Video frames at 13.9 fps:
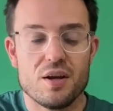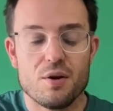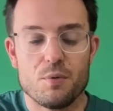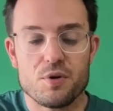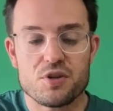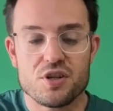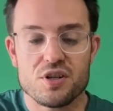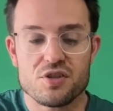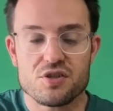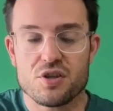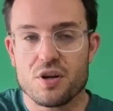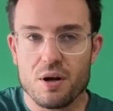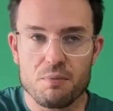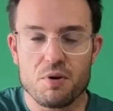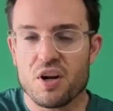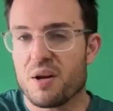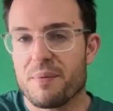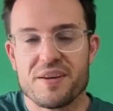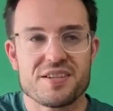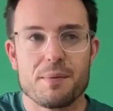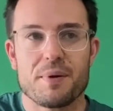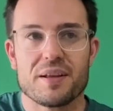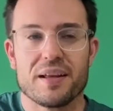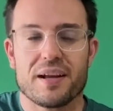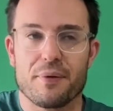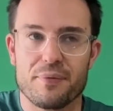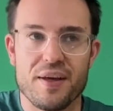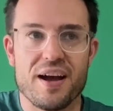which is, you know, gonna be something
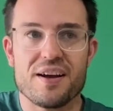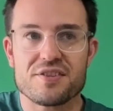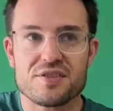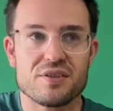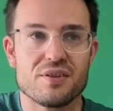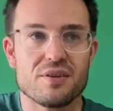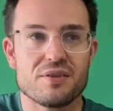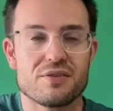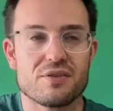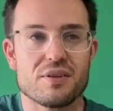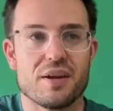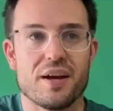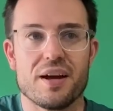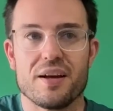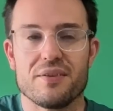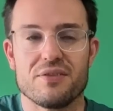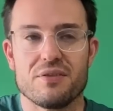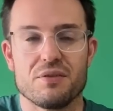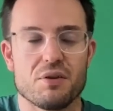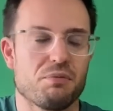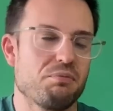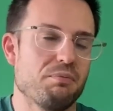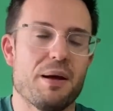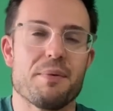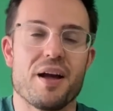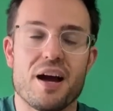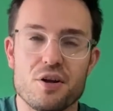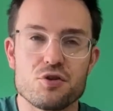like a thousand, uh, uh
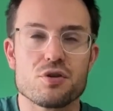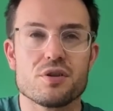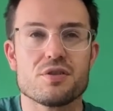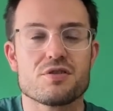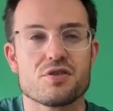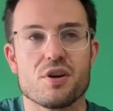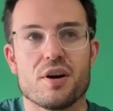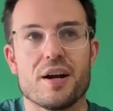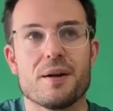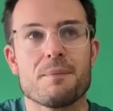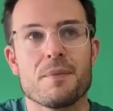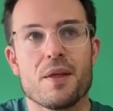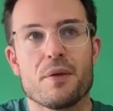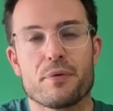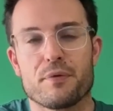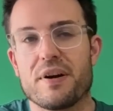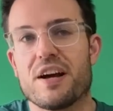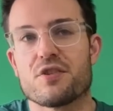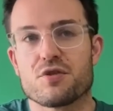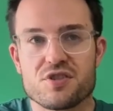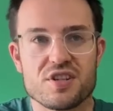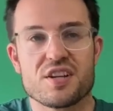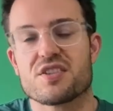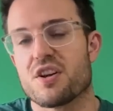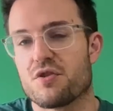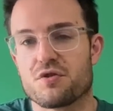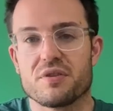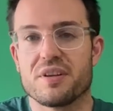maybe a hundred, sorry, 300,
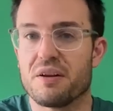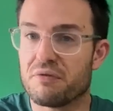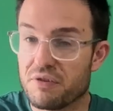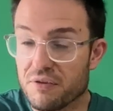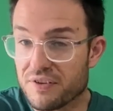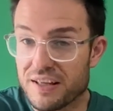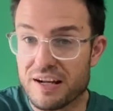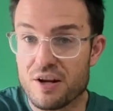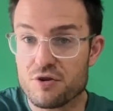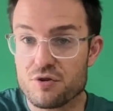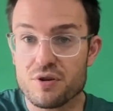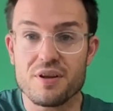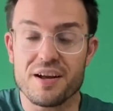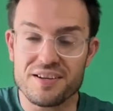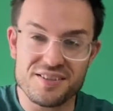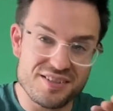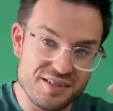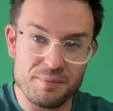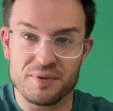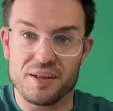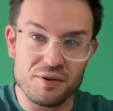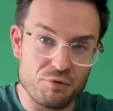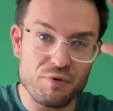600, then 1500, a similar